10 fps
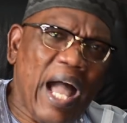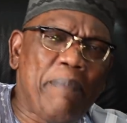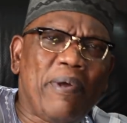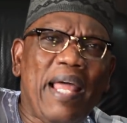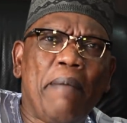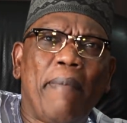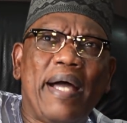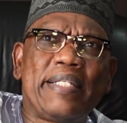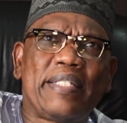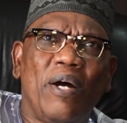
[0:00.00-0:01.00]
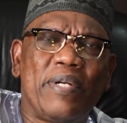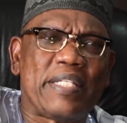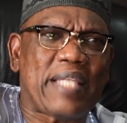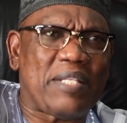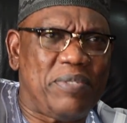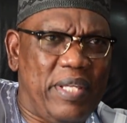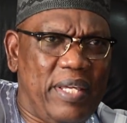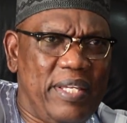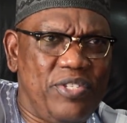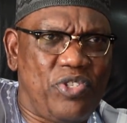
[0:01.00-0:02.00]
Abiola emerged on a
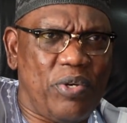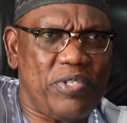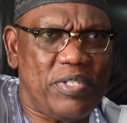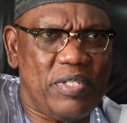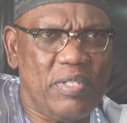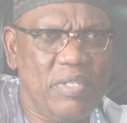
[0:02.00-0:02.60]
Saturday in Jos.